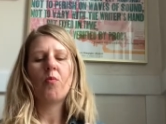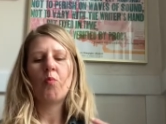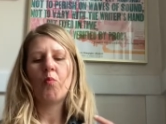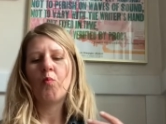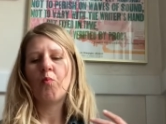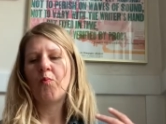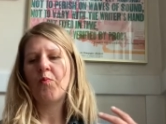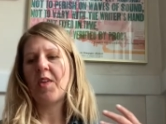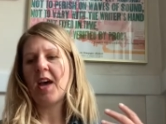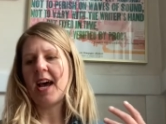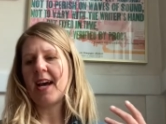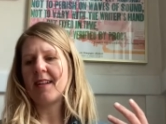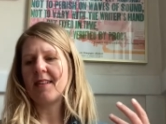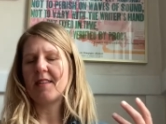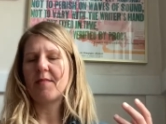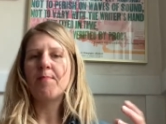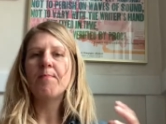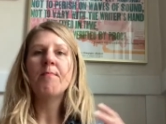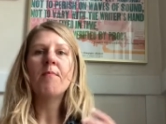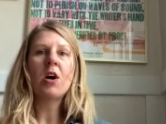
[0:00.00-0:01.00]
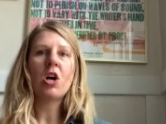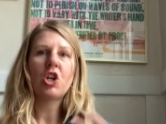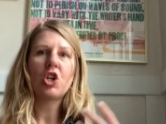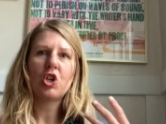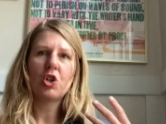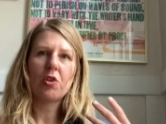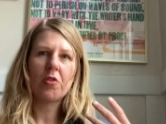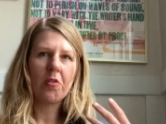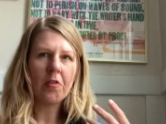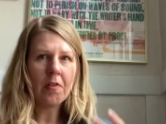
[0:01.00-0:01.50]
that's
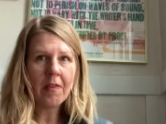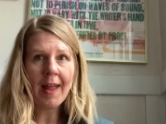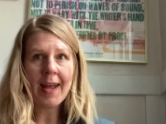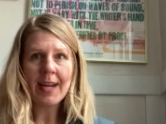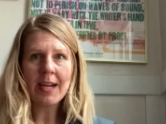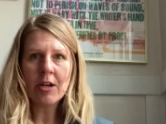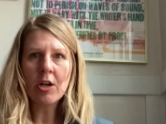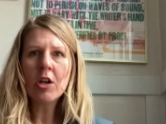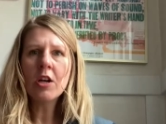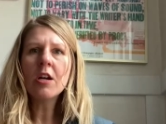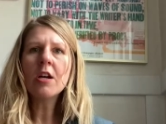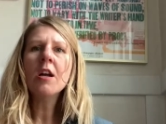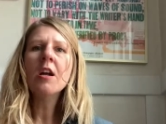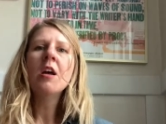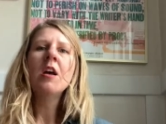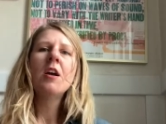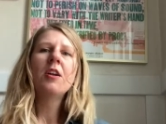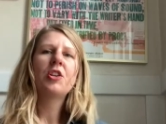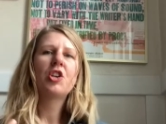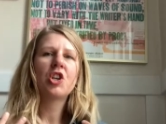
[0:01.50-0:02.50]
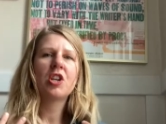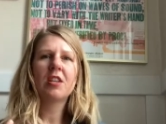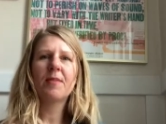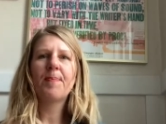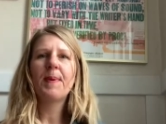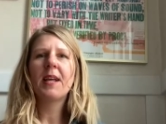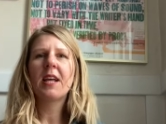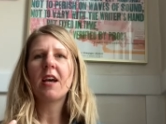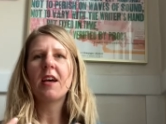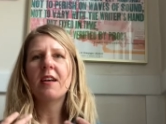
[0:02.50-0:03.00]
much lighter, just
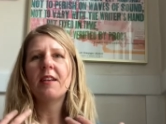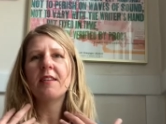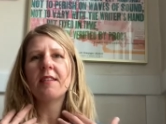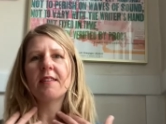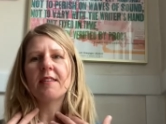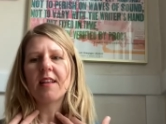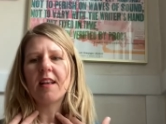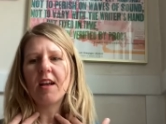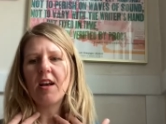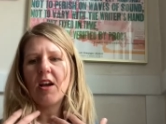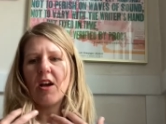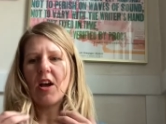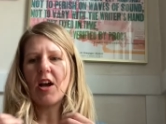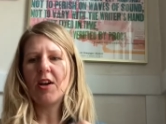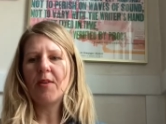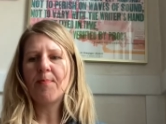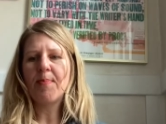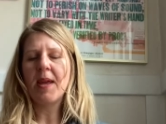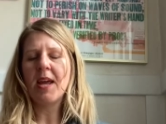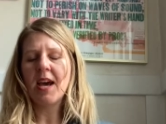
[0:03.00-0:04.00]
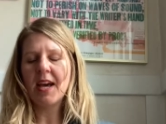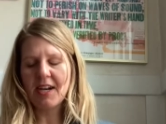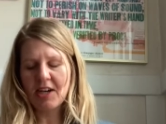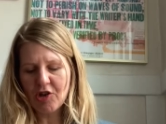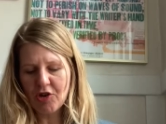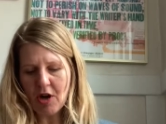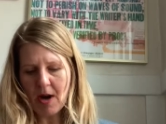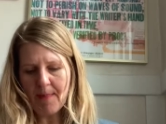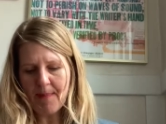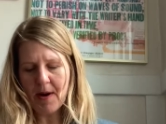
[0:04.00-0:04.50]
because being on a
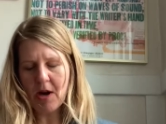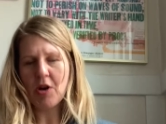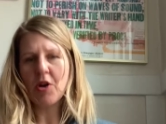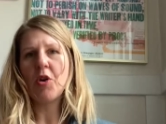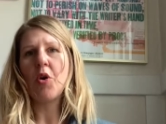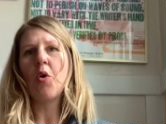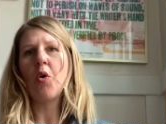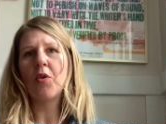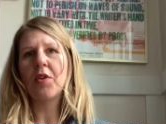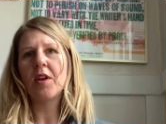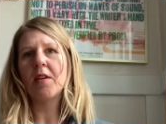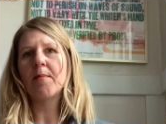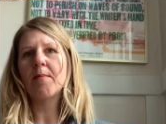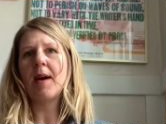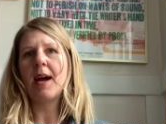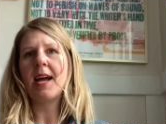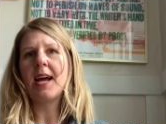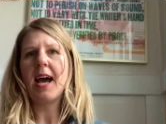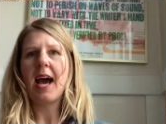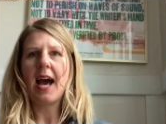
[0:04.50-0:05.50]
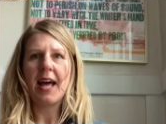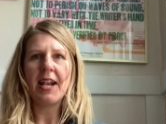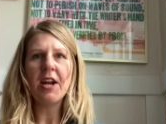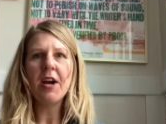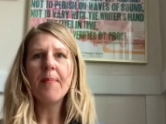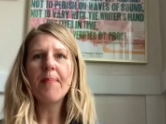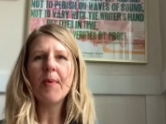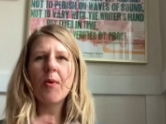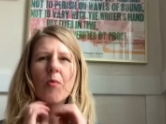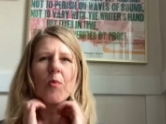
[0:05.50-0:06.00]
drop bar and holding my head
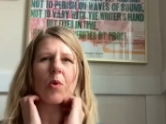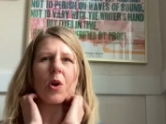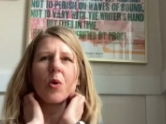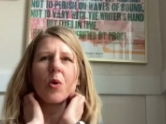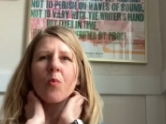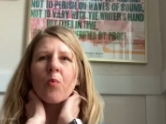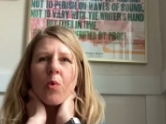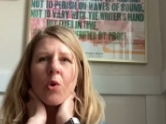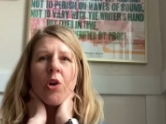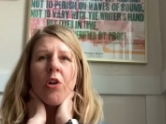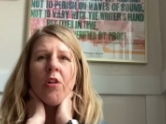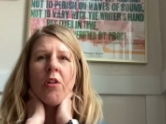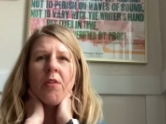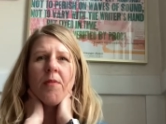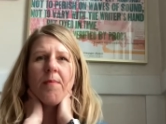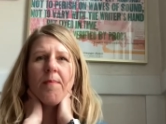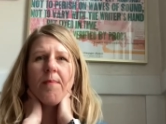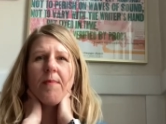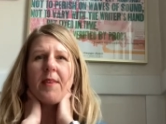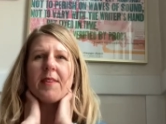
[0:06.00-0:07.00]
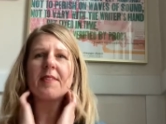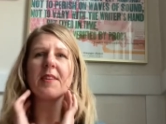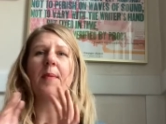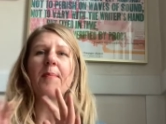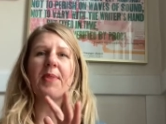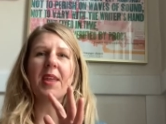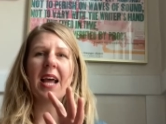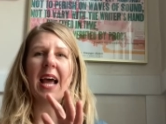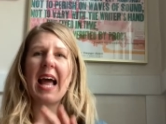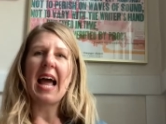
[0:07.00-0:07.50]
up
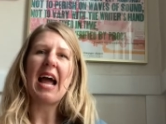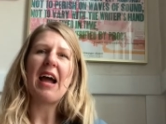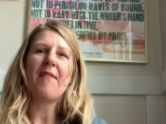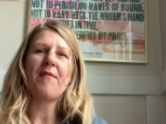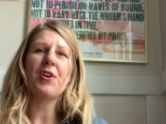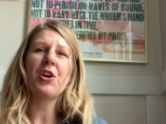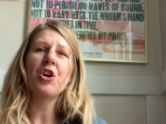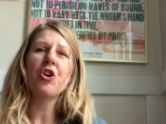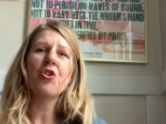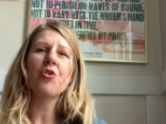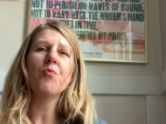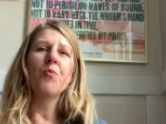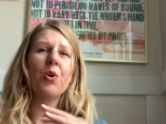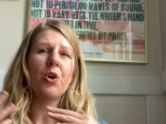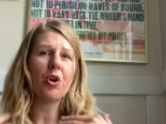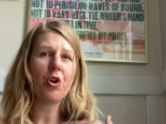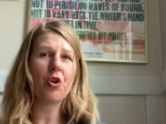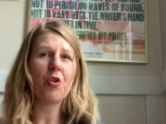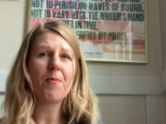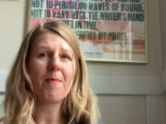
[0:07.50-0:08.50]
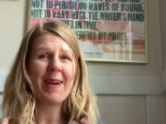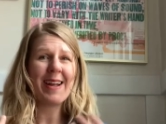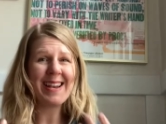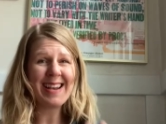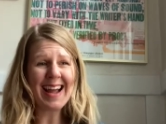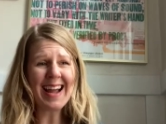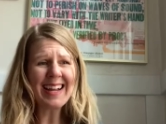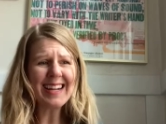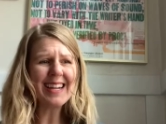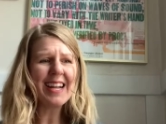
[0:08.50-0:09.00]
something heavier will hurt my
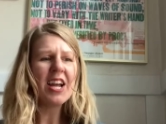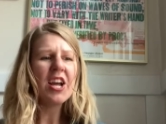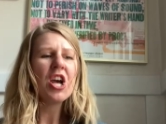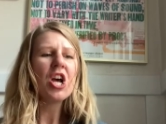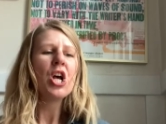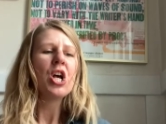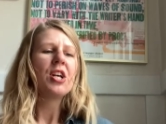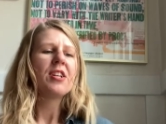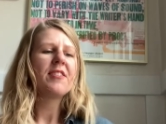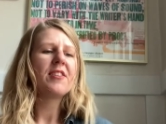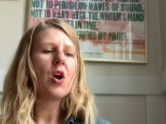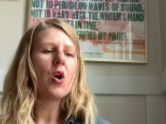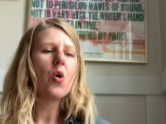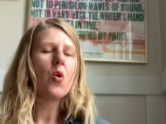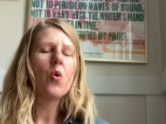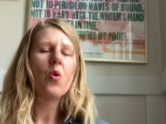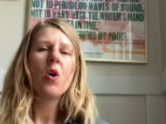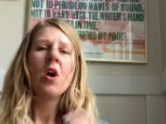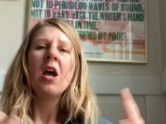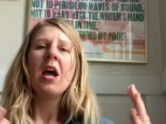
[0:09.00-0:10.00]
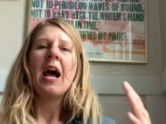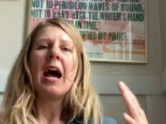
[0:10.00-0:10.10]
neck. So